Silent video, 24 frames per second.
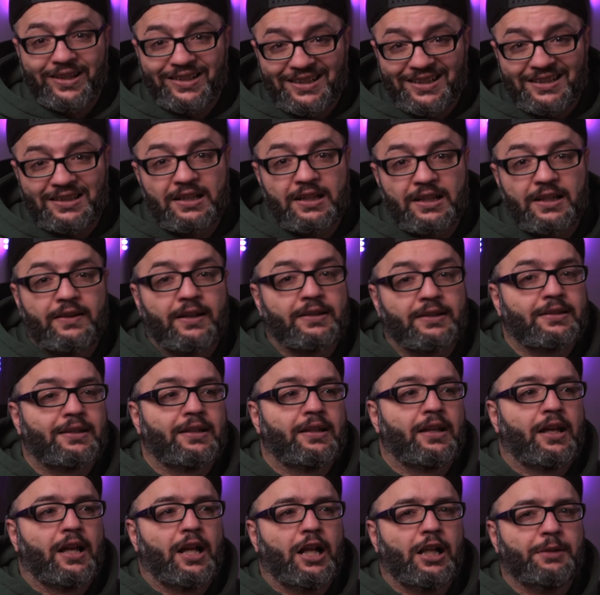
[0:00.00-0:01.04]
technique that
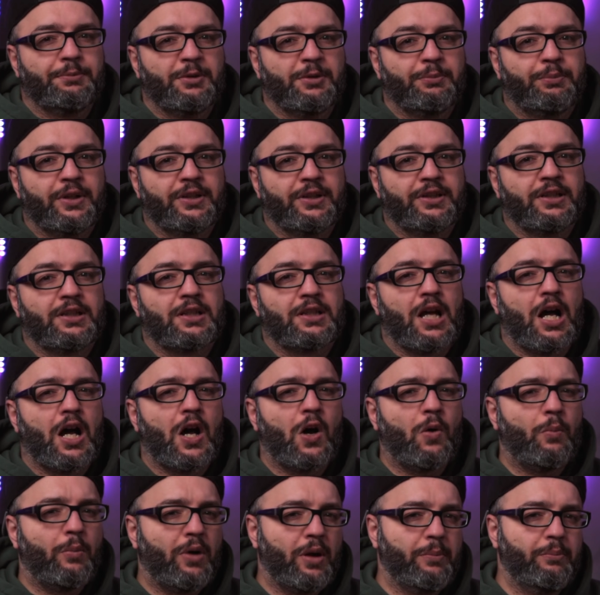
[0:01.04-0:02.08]
helped me predict
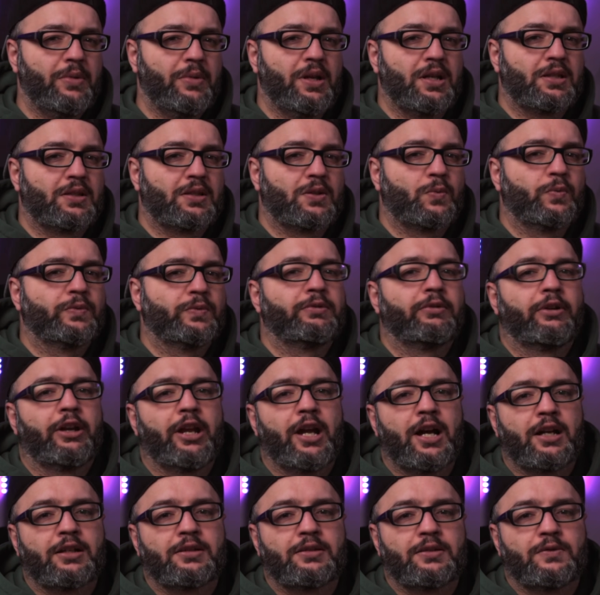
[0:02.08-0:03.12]
how my mix would
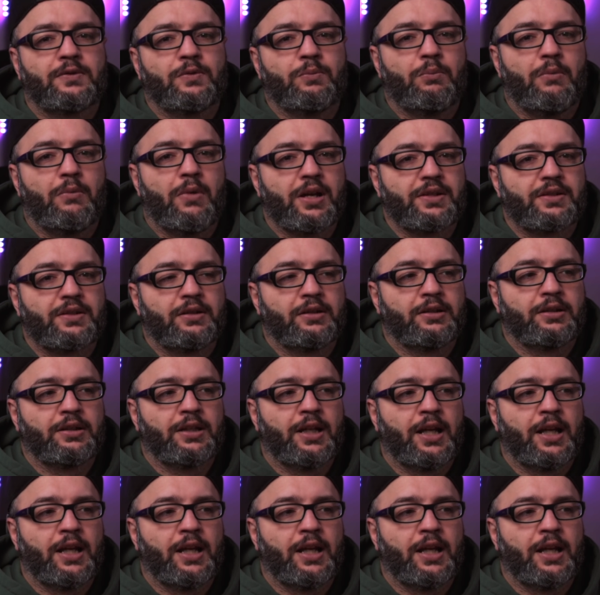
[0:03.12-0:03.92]
react to mastering